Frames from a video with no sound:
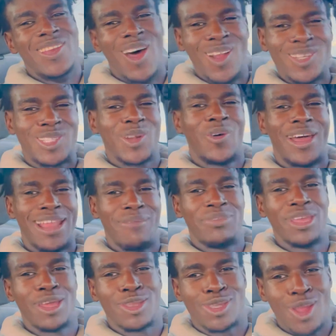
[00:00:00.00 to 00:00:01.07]
don't you want to
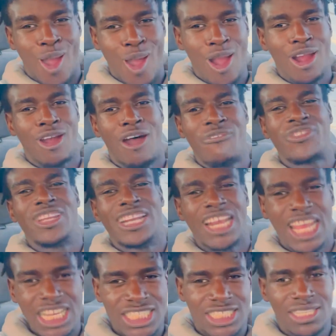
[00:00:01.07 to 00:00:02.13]
be a dog off the
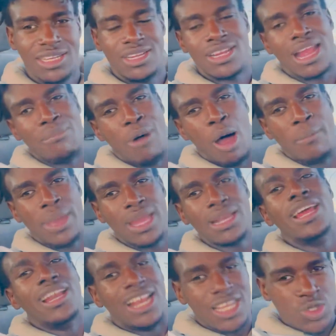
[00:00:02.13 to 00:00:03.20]
leash? Come on, man.
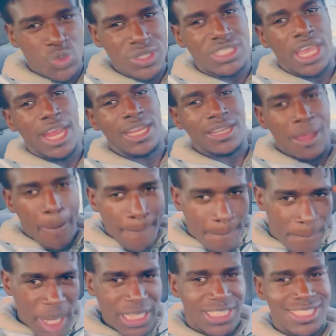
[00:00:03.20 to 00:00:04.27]
Let's retain.
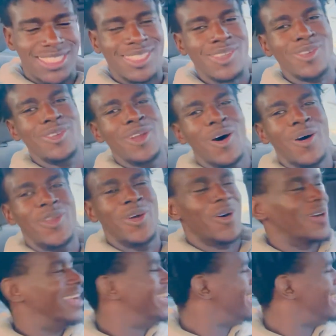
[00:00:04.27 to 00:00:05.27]
Peace. You don't know.